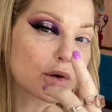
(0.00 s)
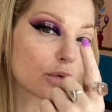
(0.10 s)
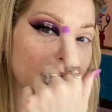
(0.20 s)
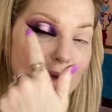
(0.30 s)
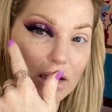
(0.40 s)

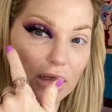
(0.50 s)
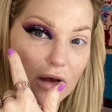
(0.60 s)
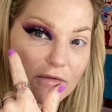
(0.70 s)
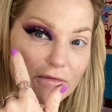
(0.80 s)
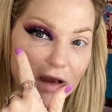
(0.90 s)
gradient
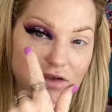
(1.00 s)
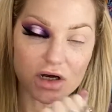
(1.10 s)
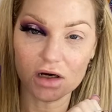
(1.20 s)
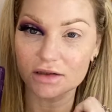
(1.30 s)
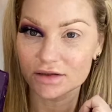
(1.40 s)
effect
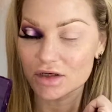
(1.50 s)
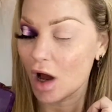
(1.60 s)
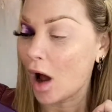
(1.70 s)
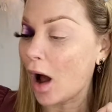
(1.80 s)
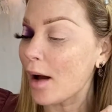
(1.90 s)
on
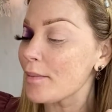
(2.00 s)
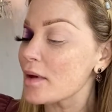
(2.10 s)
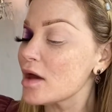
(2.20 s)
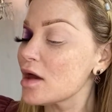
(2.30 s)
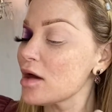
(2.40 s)
top,
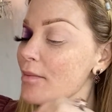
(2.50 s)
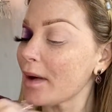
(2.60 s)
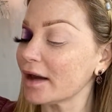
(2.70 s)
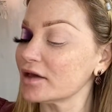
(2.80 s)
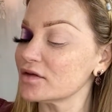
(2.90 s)

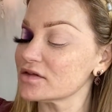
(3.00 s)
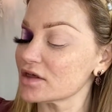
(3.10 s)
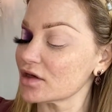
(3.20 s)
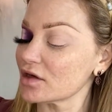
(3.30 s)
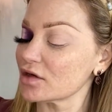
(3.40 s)
by
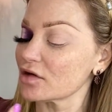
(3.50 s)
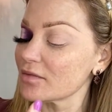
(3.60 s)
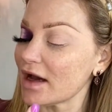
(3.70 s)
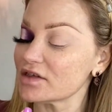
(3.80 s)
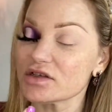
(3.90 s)
using Your
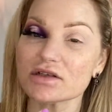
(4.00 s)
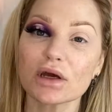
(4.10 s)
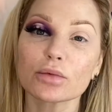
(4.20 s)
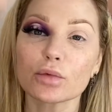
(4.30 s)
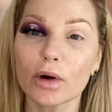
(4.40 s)
Majesty
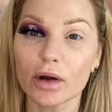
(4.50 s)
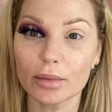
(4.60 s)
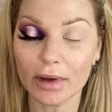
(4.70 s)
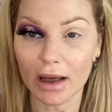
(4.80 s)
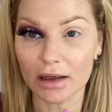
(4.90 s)
and Royal
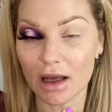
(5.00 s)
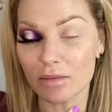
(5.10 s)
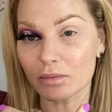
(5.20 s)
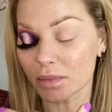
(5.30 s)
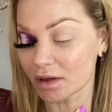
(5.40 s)
Pain
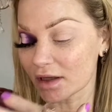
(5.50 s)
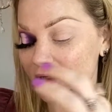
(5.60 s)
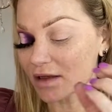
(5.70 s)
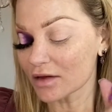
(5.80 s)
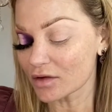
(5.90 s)
and
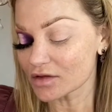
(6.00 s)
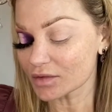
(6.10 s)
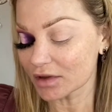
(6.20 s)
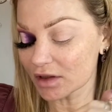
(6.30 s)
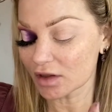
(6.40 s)
blending those
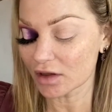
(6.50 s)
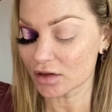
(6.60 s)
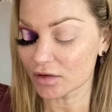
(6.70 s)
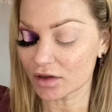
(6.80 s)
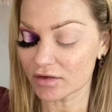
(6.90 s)
really good.
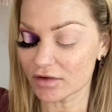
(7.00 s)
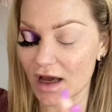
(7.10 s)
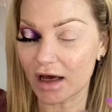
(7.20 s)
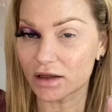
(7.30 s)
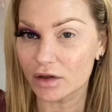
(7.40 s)
You could even
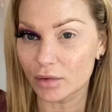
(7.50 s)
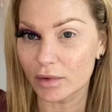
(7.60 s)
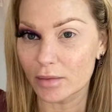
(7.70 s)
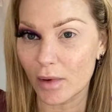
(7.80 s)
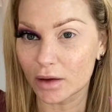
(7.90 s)
add a little bit
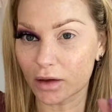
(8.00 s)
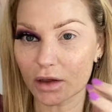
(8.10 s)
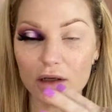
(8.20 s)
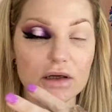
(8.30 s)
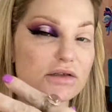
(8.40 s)
of
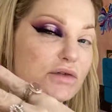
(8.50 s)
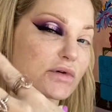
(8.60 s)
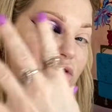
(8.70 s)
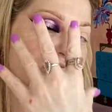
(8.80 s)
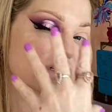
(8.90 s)
Monarchy to
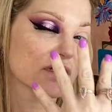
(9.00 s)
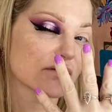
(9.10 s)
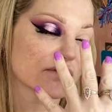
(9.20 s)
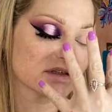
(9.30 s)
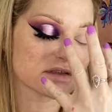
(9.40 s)

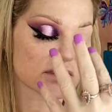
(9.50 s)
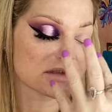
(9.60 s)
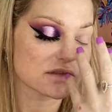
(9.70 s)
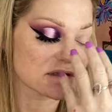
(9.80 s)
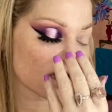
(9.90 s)
achieve this
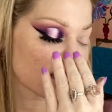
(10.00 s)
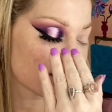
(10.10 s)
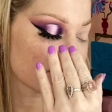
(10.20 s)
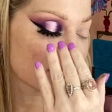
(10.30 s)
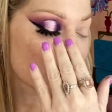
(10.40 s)
same